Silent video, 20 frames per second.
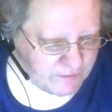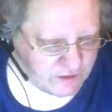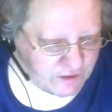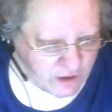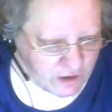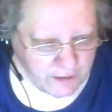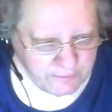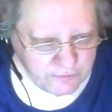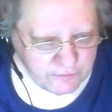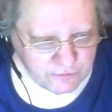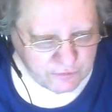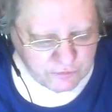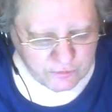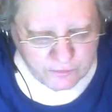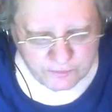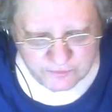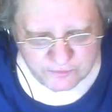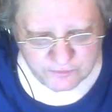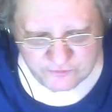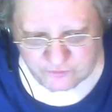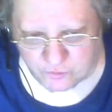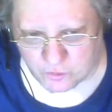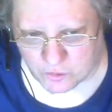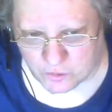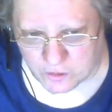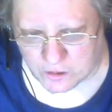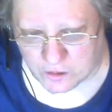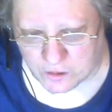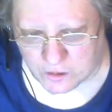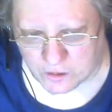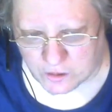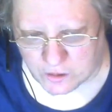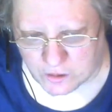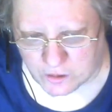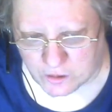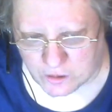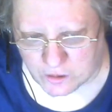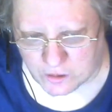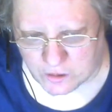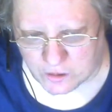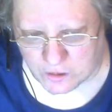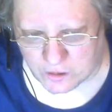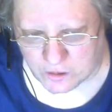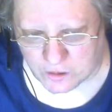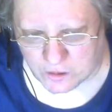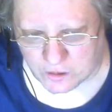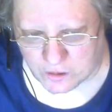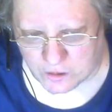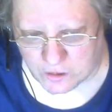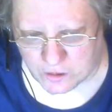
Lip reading: type group for corporate